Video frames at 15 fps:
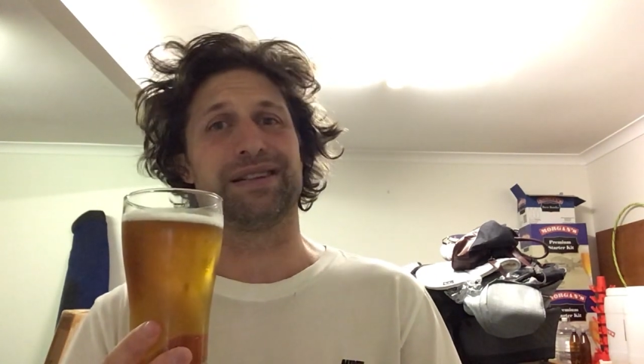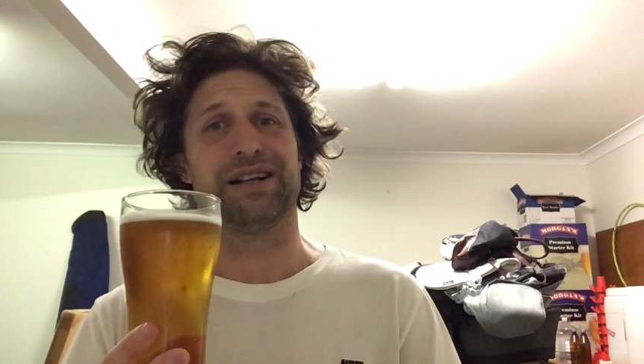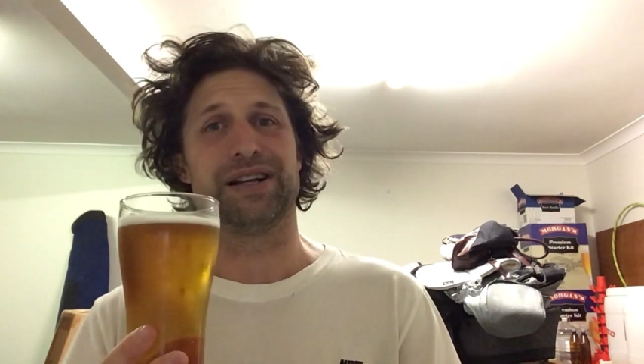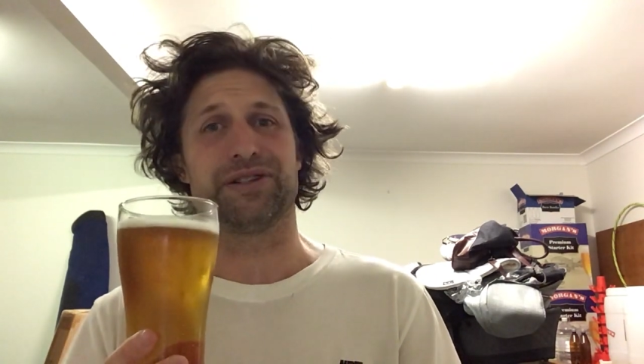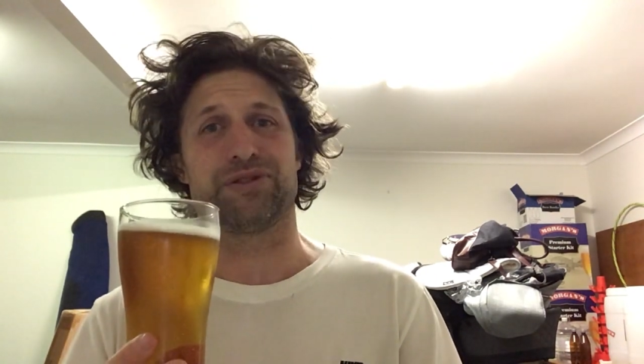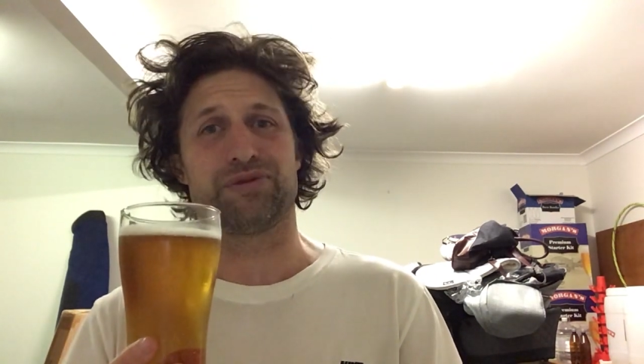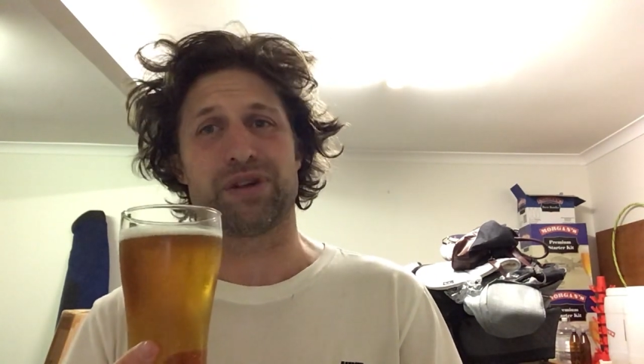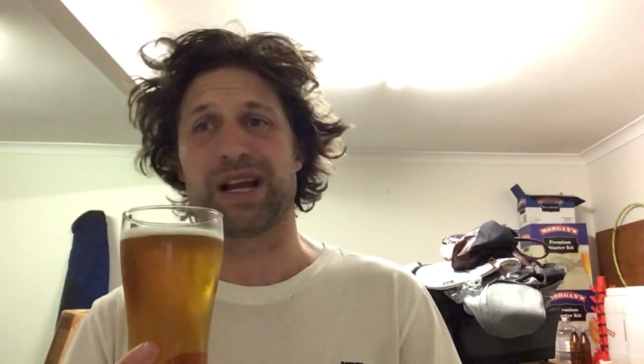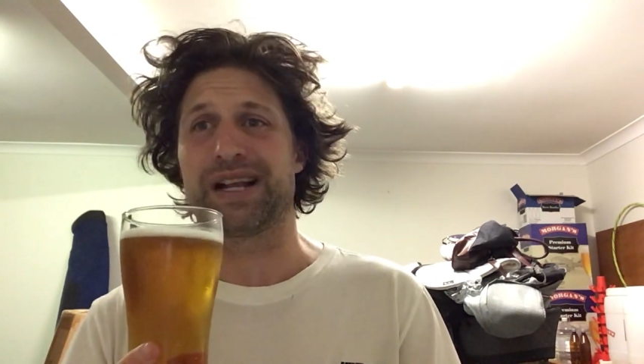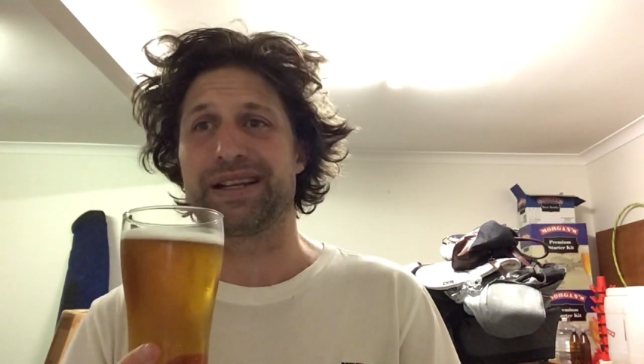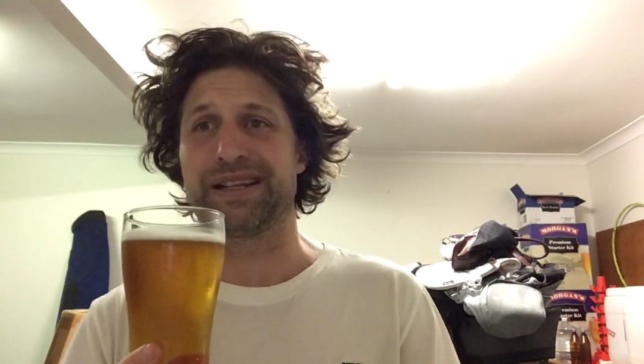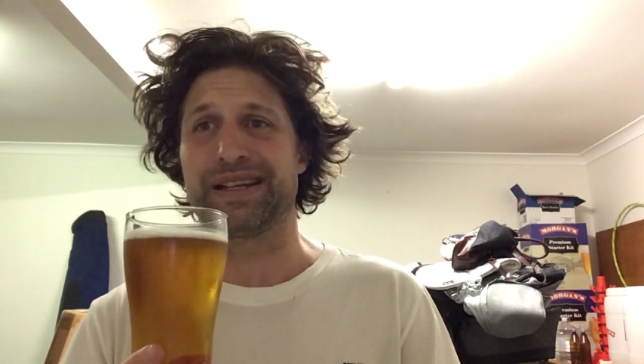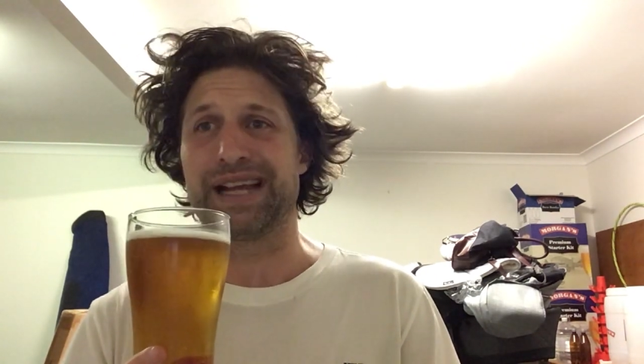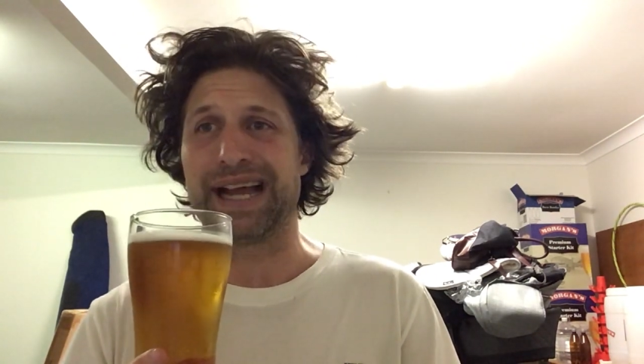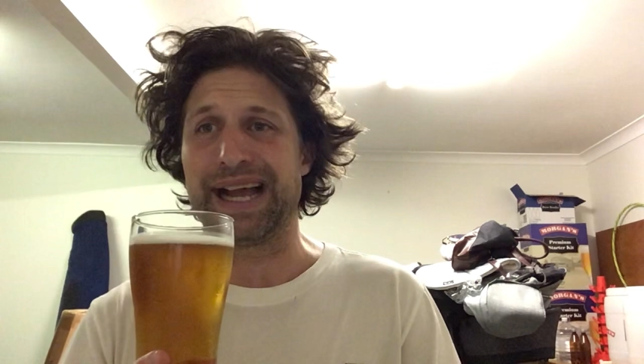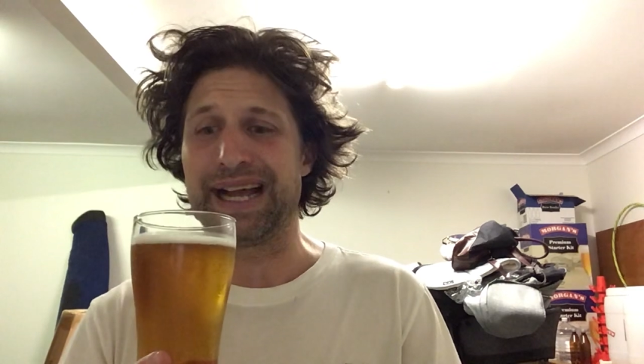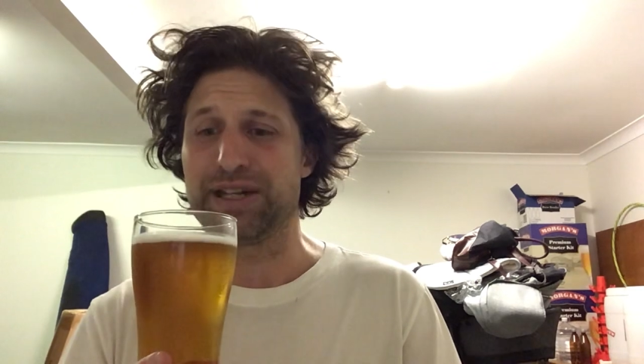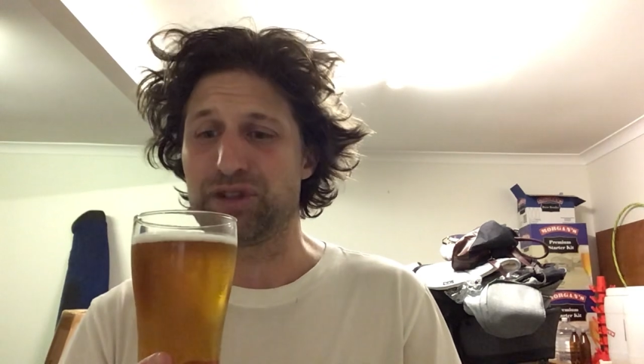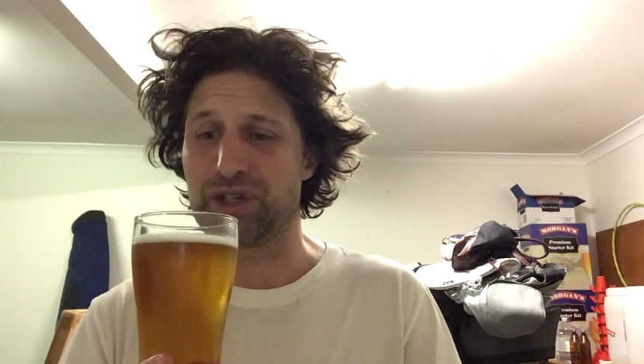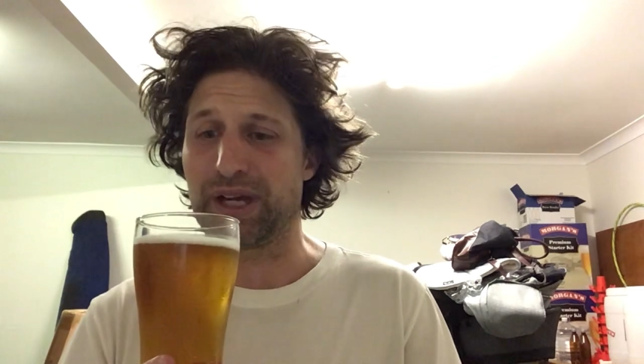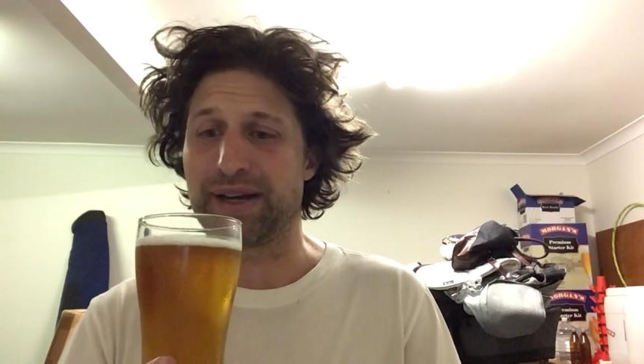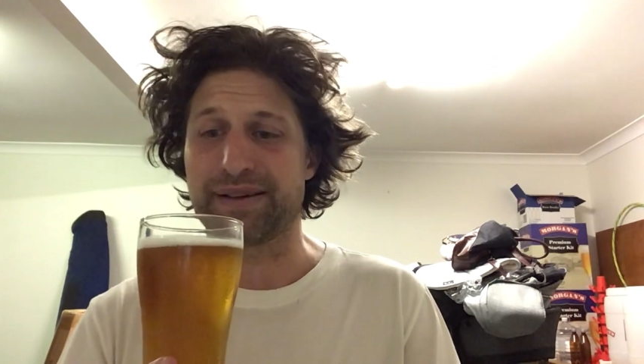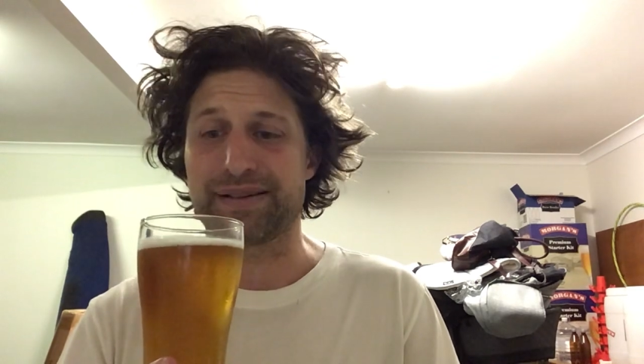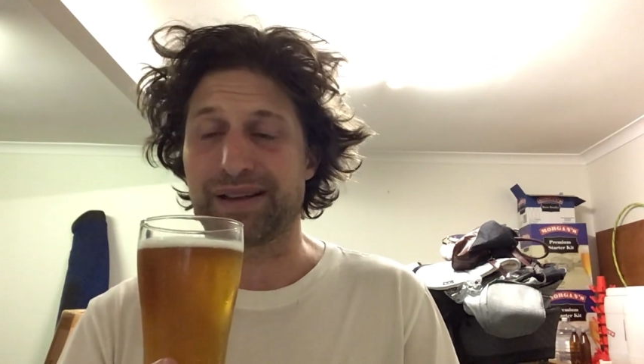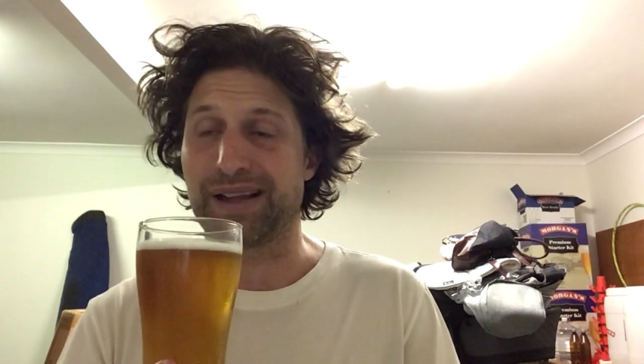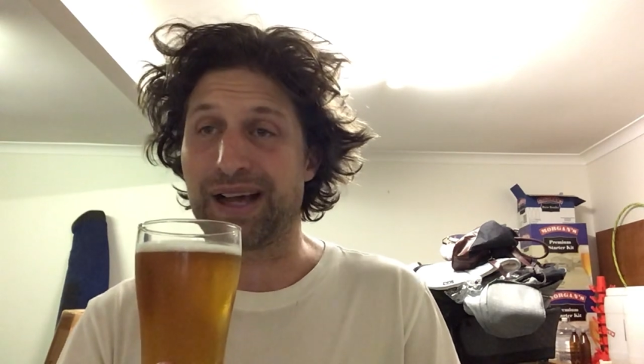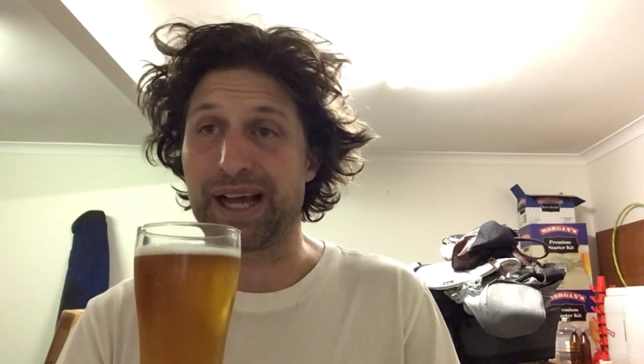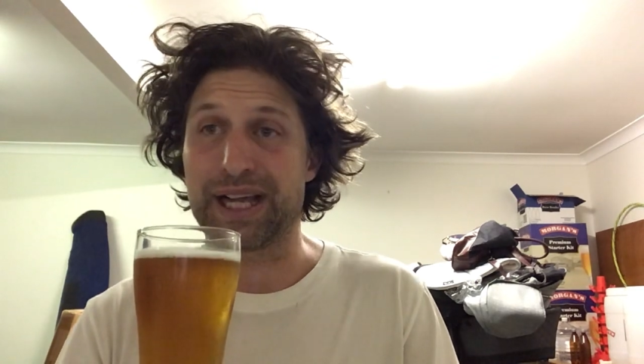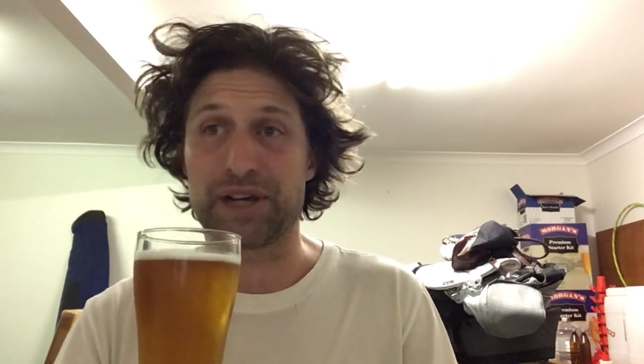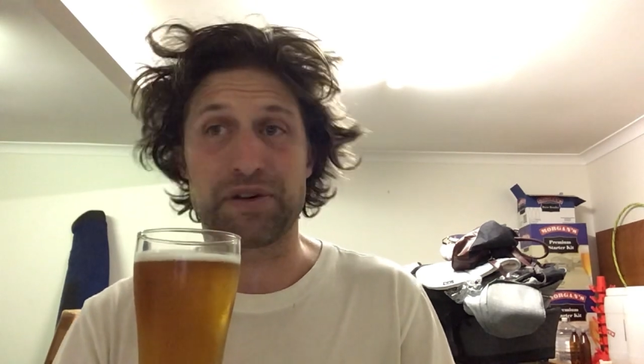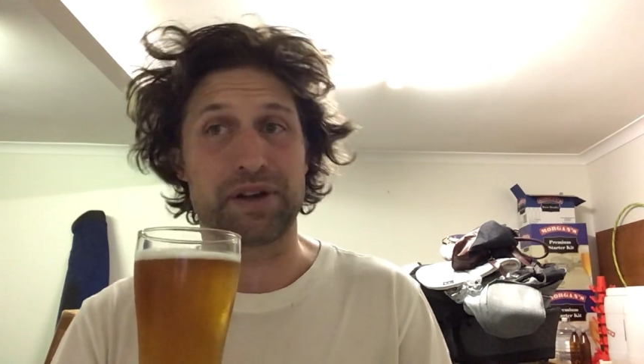Australian adjunct lager,